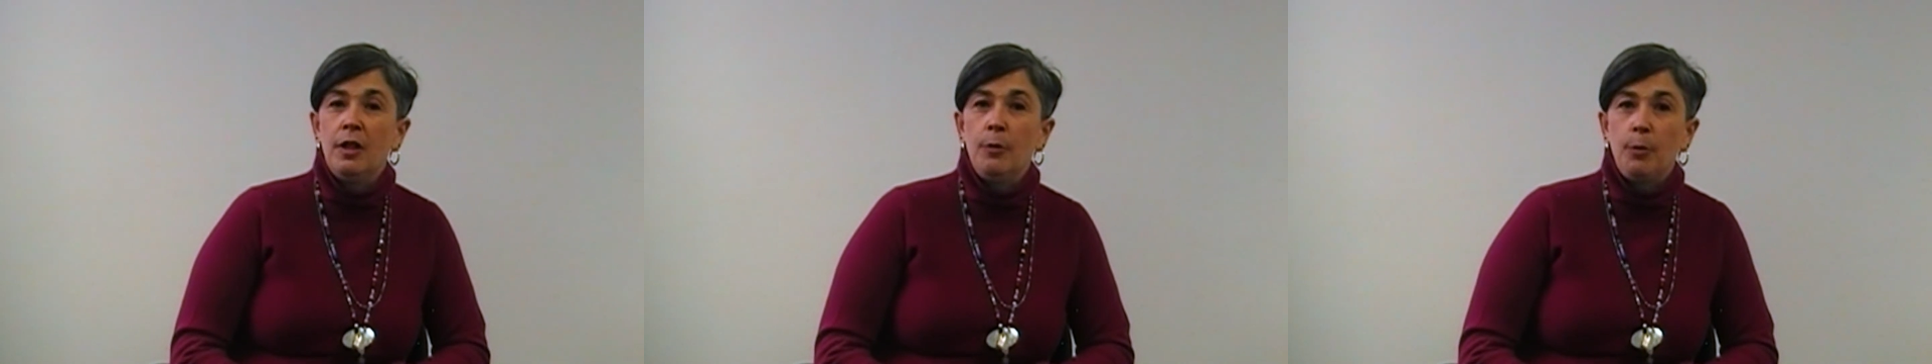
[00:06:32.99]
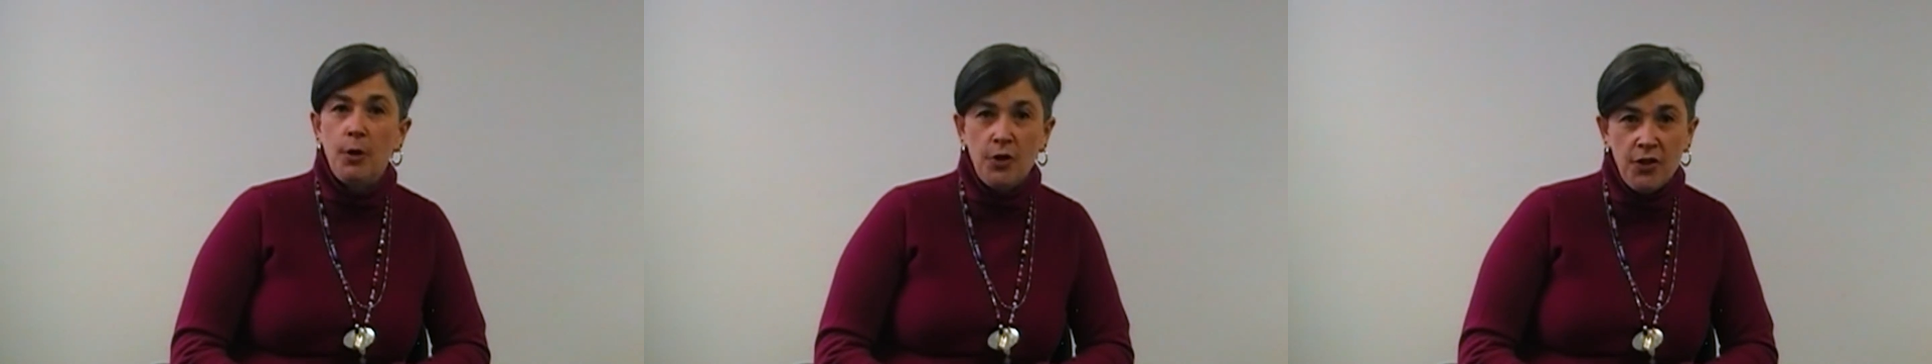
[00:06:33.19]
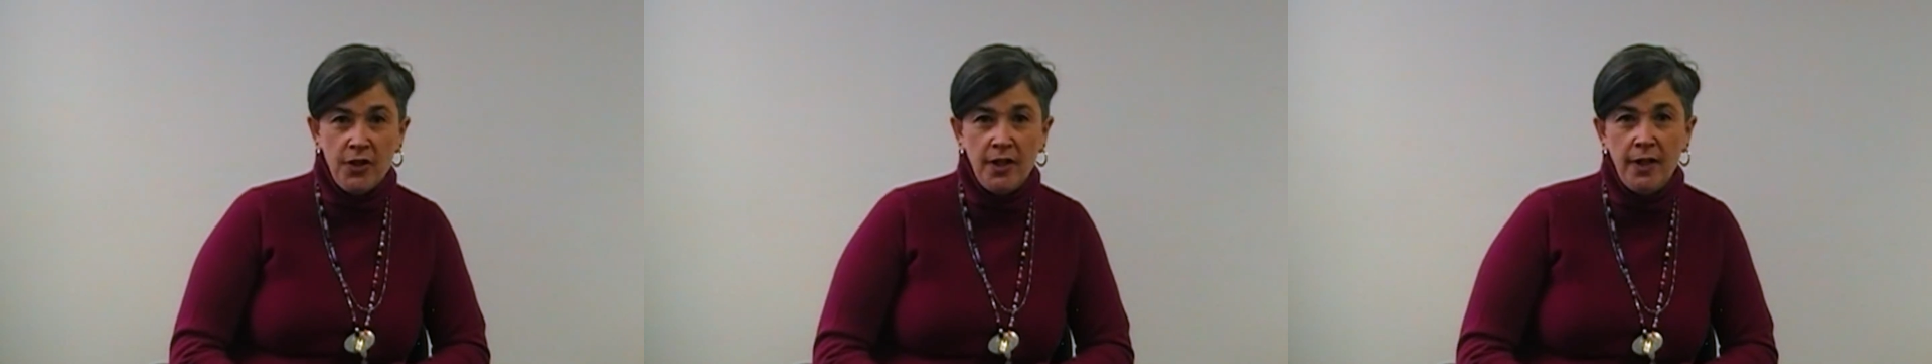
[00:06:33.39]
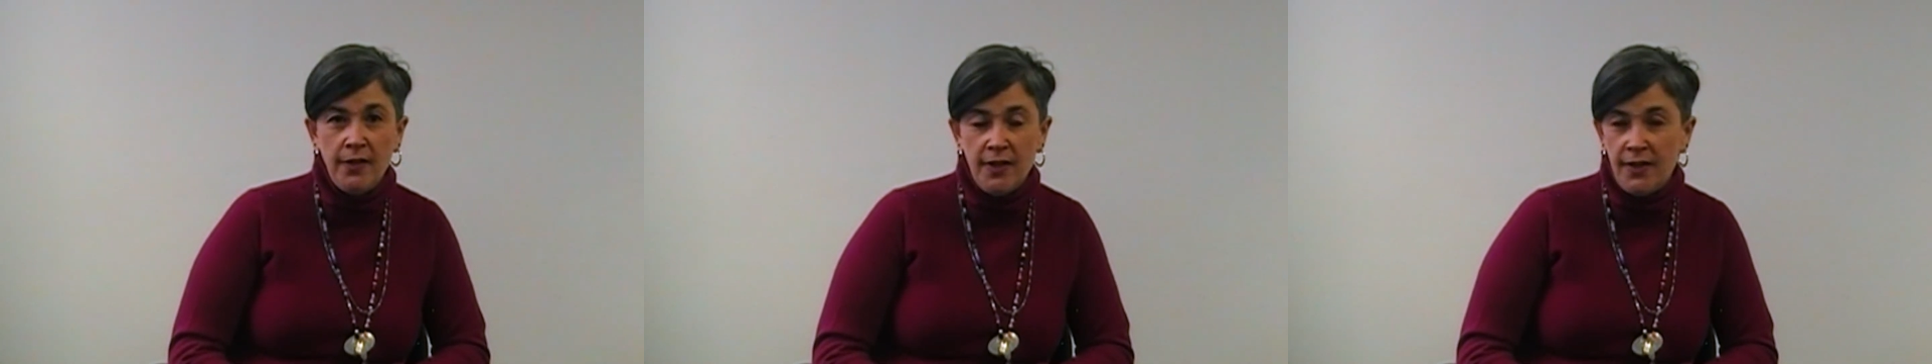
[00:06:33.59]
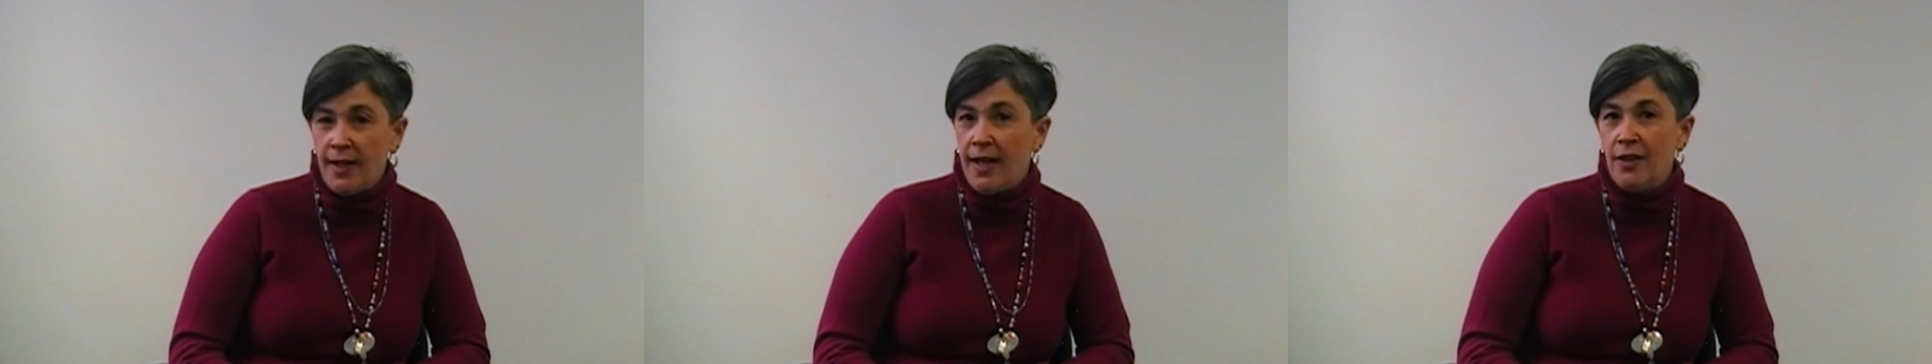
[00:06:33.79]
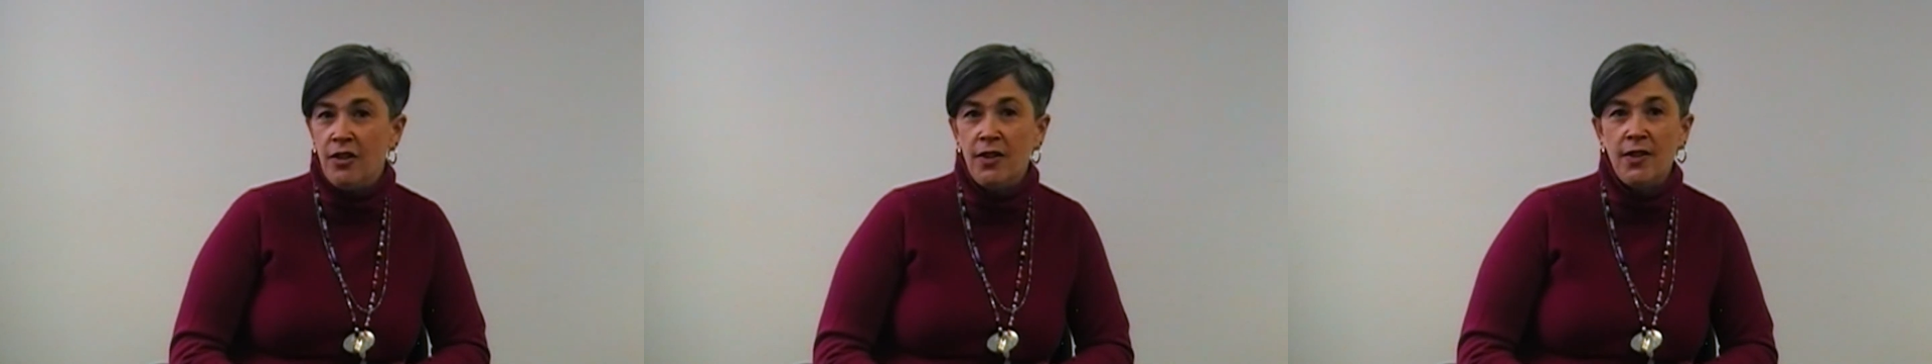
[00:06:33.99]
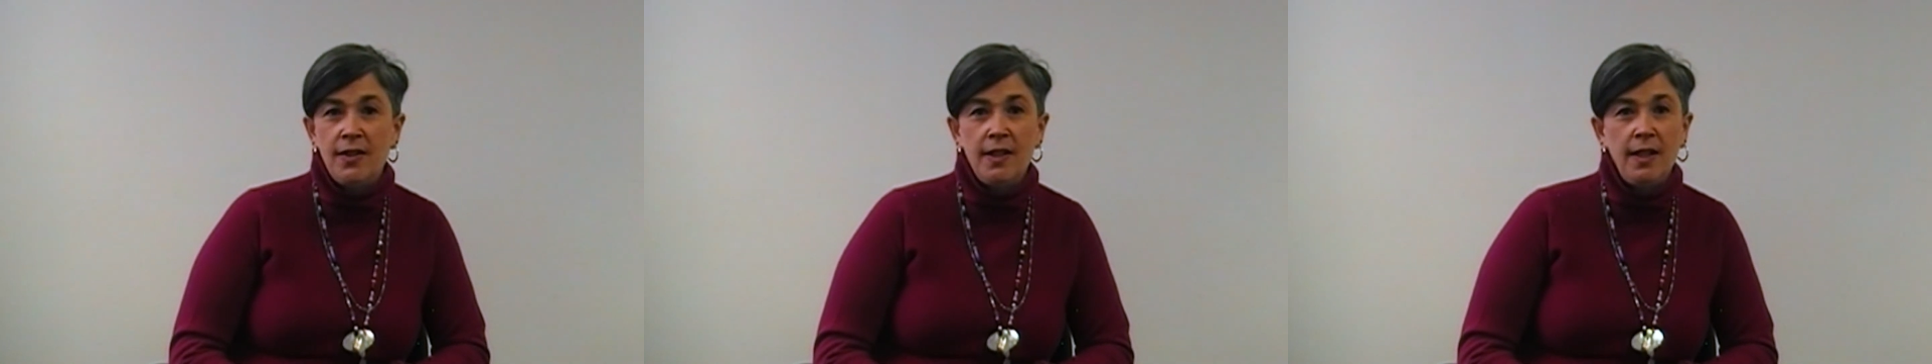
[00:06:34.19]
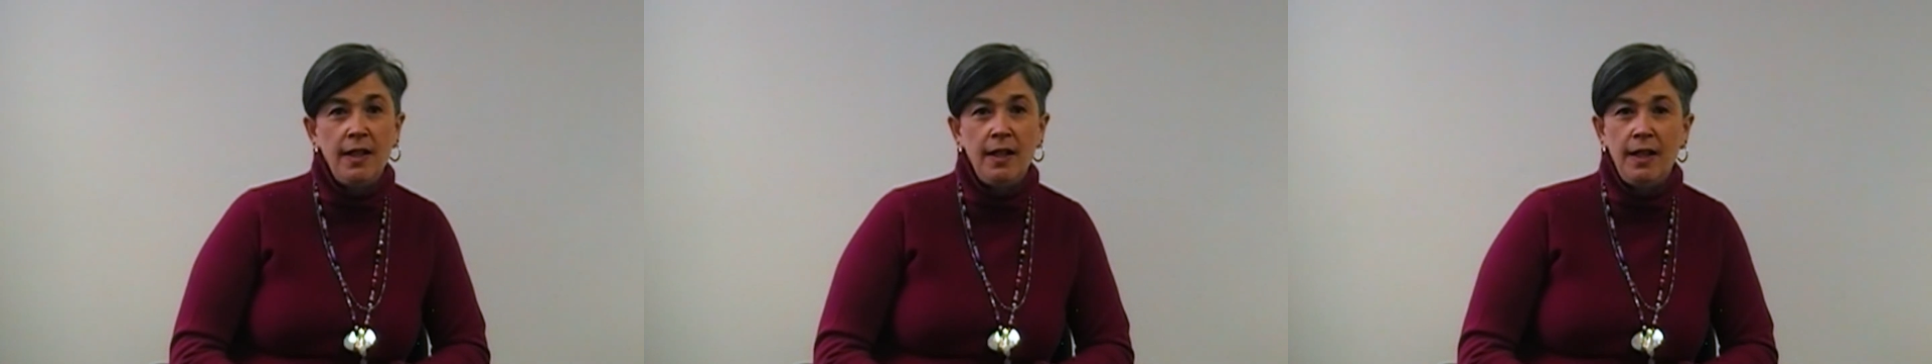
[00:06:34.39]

person in this agency,